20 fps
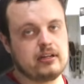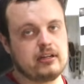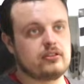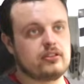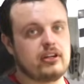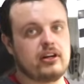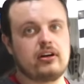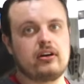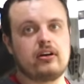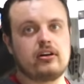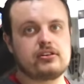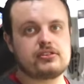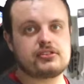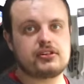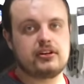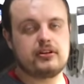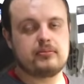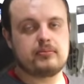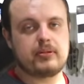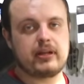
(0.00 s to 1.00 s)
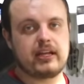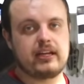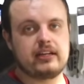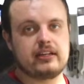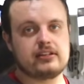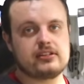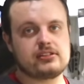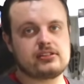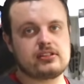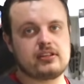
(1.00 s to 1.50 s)
there are certain
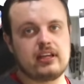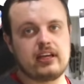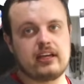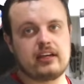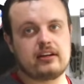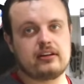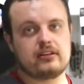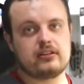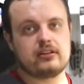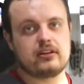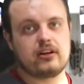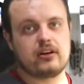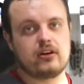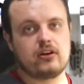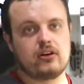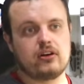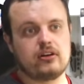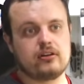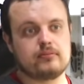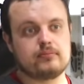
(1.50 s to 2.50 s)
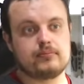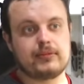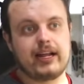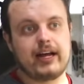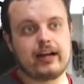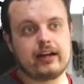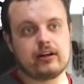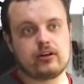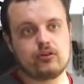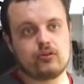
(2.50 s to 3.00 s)
pans that are
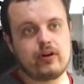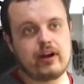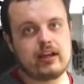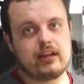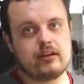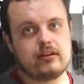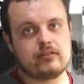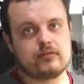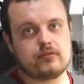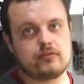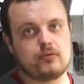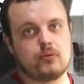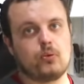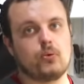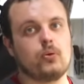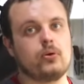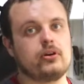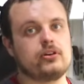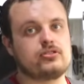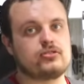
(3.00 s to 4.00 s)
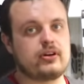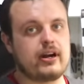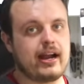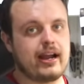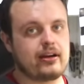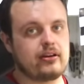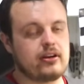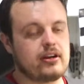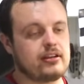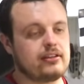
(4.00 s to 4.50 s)
not great for
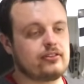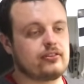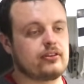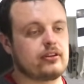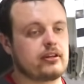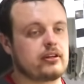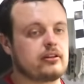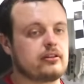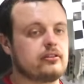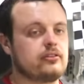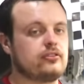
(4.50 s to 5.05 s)
drag racing,